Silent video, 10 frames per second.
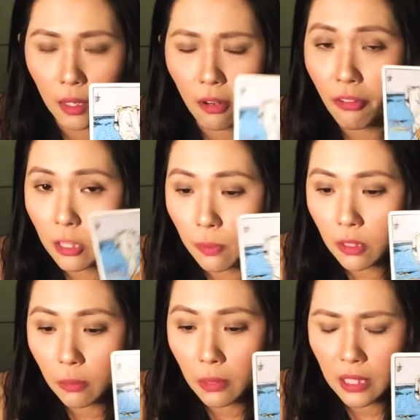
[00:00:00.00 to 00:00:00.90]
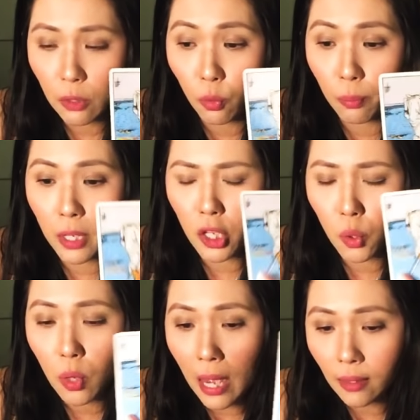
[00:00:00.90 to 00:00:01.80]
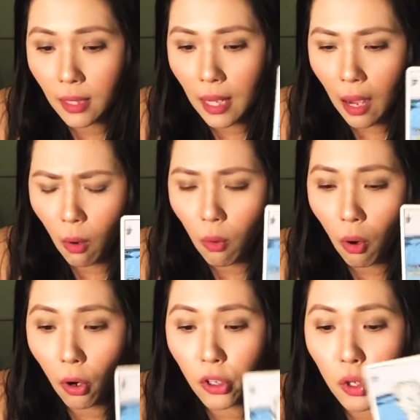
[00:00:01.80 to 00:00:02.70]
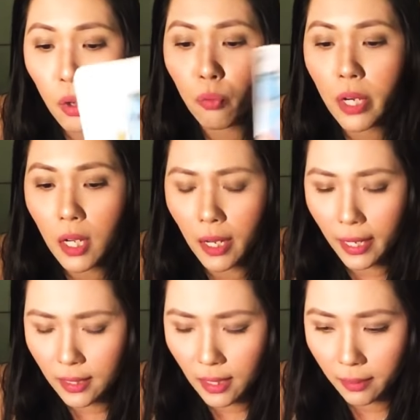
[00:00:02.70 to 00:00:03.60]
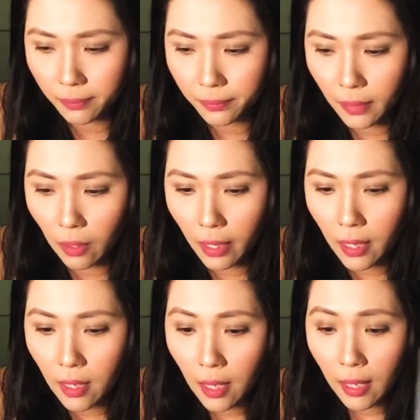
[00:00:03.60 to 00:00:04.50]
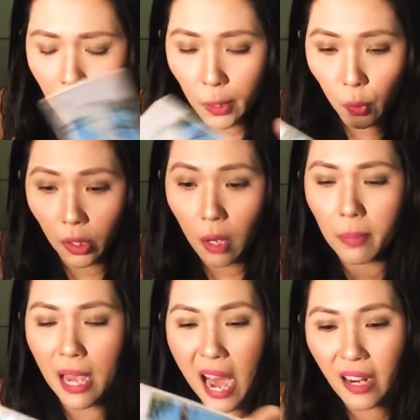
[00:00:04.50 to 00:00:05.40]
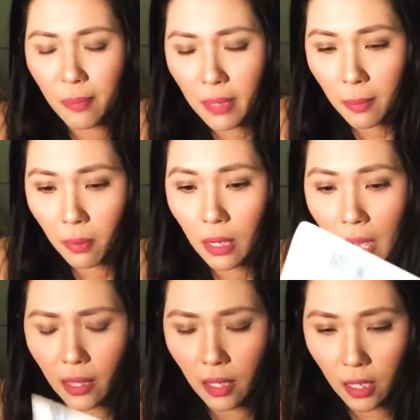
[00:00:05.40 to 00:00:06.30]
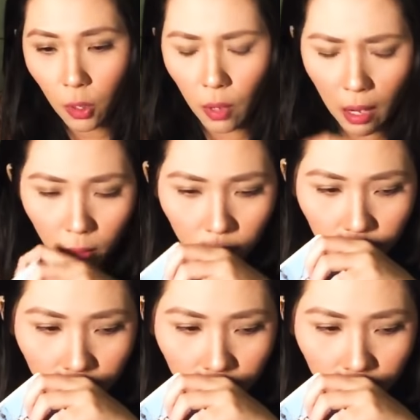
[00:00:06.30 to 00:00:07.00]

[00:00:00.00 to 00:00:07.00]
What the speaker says: First possibility will be you cutting out or you reconnecting, okay? It will not be other people cutting you out.